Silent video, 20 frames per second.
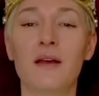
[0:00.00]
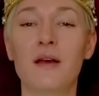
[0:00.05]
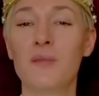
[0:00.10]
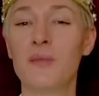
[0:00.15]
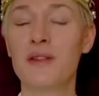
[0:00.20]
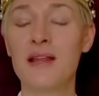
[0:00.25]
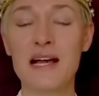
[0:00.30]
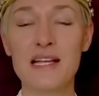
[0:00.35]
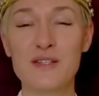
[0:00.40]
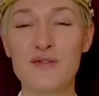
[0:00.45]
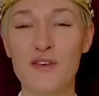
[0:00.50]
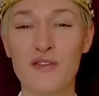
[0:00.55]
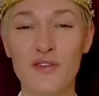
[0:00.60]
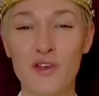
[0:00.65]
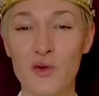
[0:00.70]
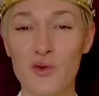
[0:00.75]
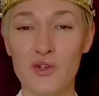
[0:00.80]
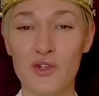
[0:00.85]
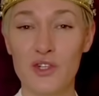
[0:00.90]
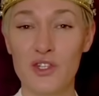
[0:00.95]
But that's for
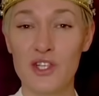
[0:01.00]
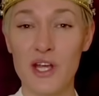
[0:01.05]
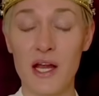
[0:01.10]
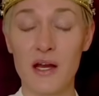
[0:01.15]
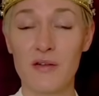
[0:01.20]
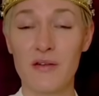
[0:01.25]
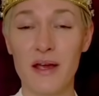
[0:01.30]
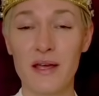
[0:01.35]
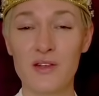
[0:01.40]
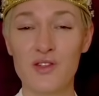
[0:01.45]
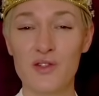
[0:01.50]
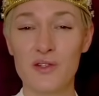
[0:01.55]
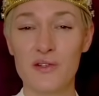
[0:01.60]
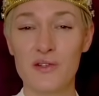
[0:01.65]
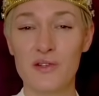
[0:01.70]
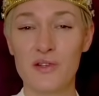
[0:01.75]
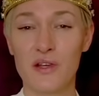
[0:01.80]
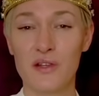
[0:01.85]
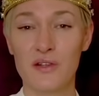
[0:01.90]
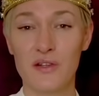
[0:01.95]
future
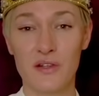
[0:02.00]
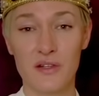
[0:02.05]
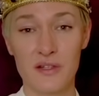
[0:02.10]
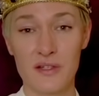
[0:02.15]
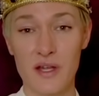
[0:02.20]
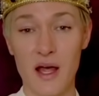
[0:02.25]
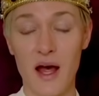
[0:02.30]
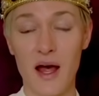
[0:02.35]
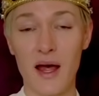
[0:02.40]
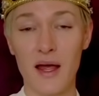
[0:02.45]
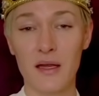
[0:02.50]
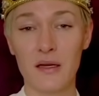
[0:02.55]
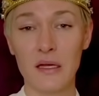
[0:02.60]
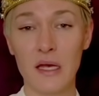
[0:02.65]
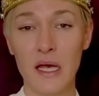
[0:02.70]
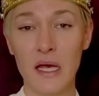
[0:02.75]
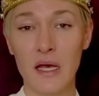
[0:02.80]
generations to decide.